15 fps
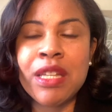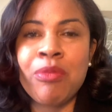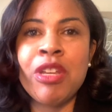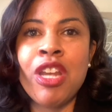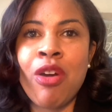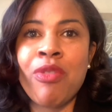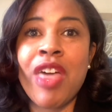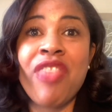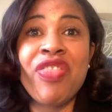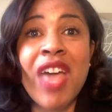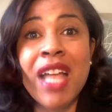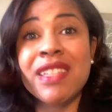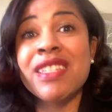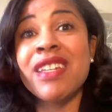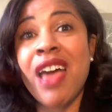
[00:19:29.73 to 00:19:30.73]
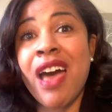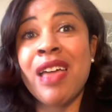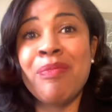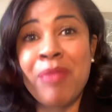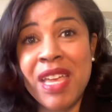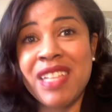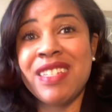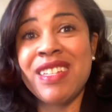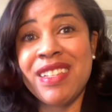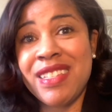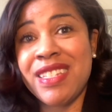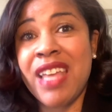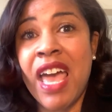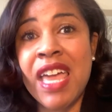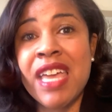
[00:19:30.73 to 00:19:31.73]
And we know that that's not based in
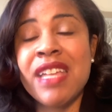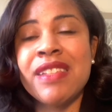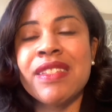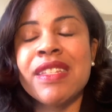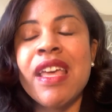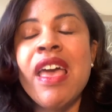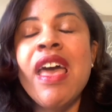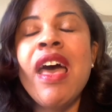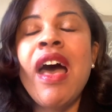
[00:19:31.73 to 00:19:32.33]
science.